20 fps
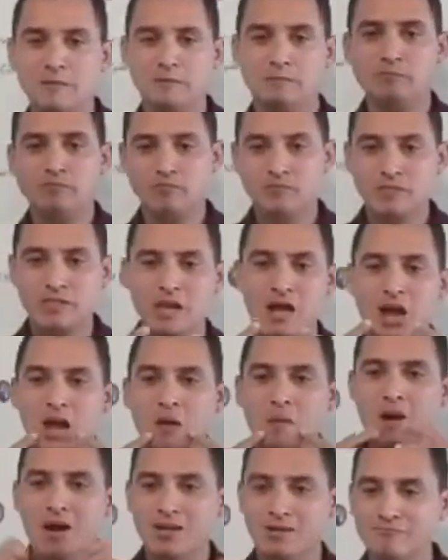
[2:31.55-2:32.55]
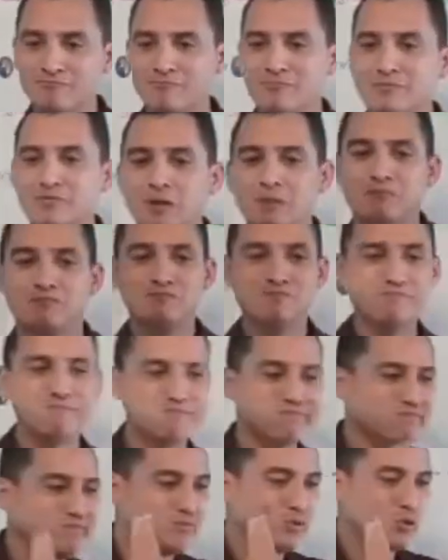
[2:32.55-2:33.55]
which are desperately
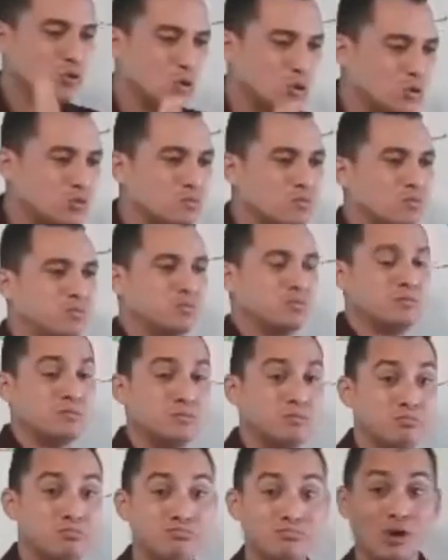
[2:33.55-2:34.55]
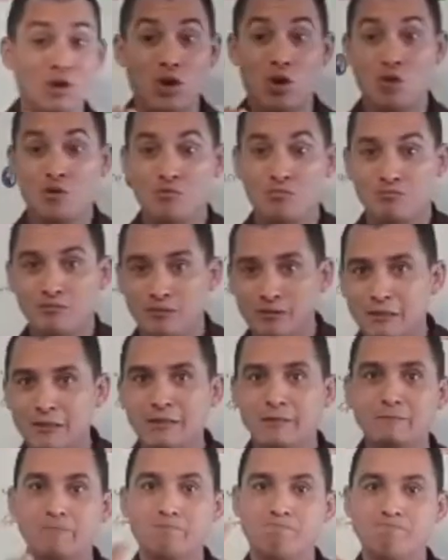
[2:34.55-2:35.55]
needing to hear the salvation
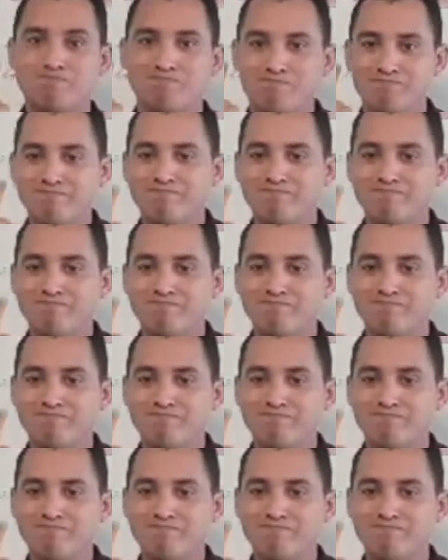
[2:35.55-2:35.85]
news.